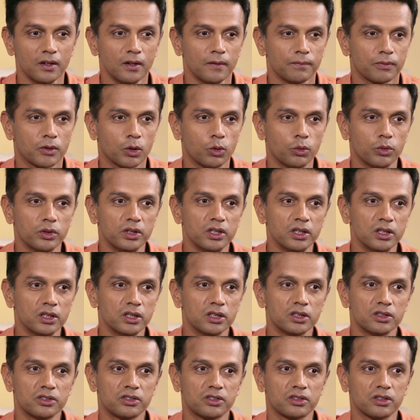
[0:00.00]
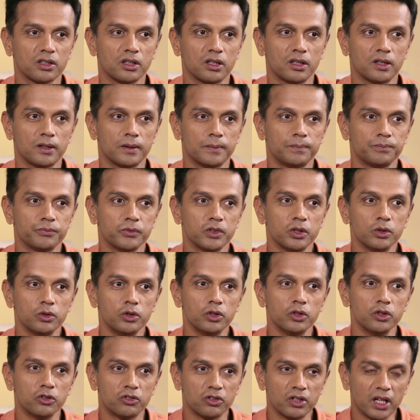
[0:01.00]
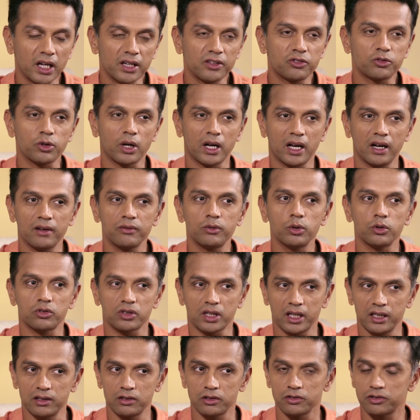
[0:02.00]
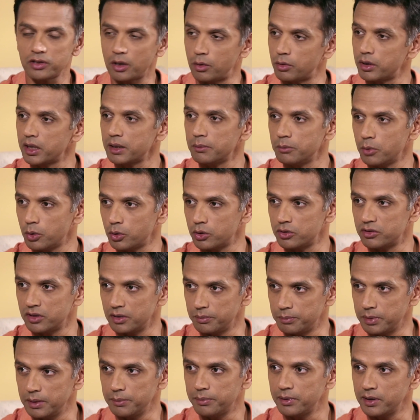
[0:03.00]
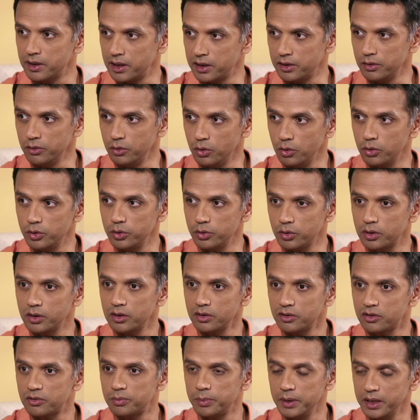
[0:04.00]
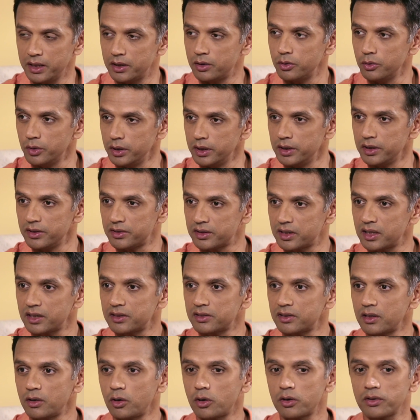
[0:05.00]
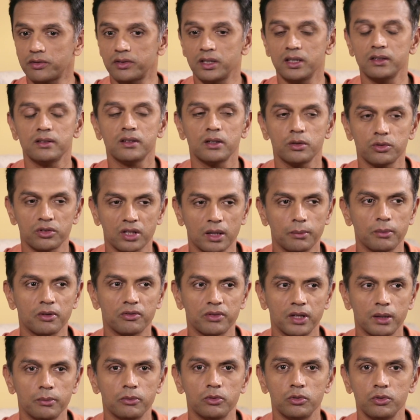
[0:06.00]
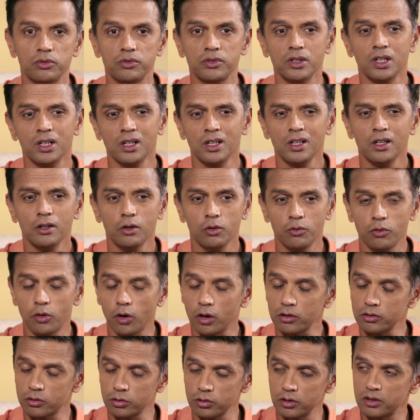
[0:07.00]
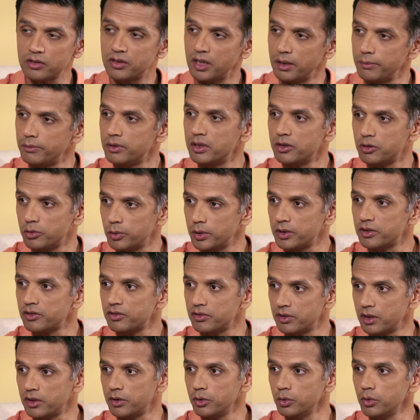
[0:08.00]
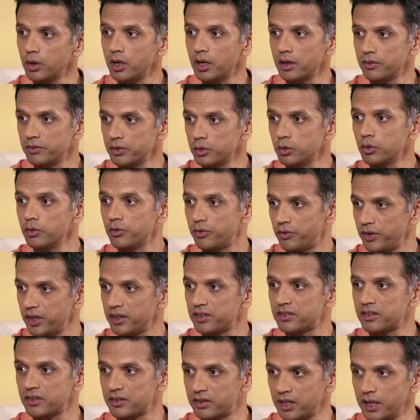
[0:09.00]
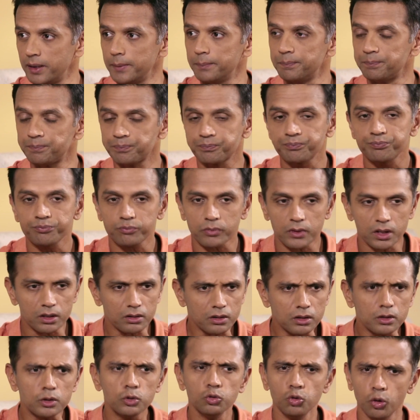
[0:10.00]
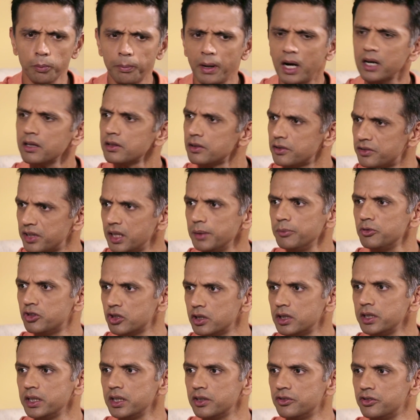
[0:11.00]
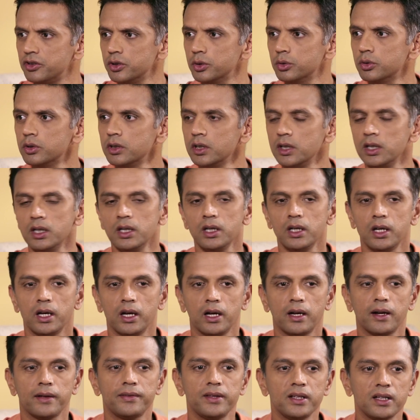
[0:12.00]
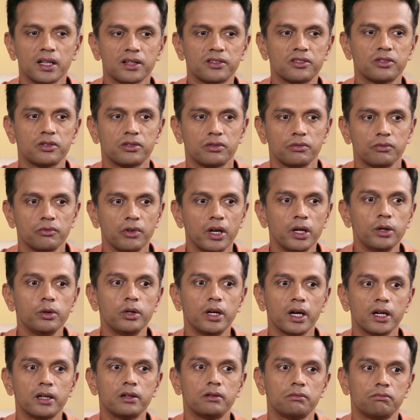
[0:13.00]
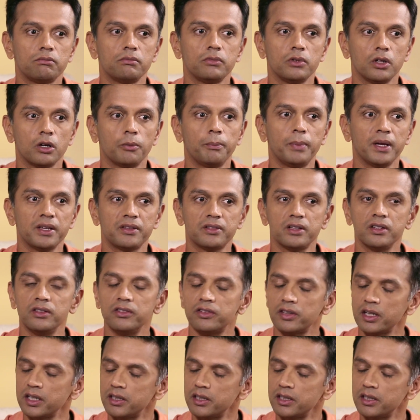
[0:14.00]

the years it's nice to have those kinds of sounding boards and people that you can speak to and discuss a lot of things. And some of them who've gone through the same situations that you have, faced the same, who are part of the same journey as you. And I think that's where you get your best insights from.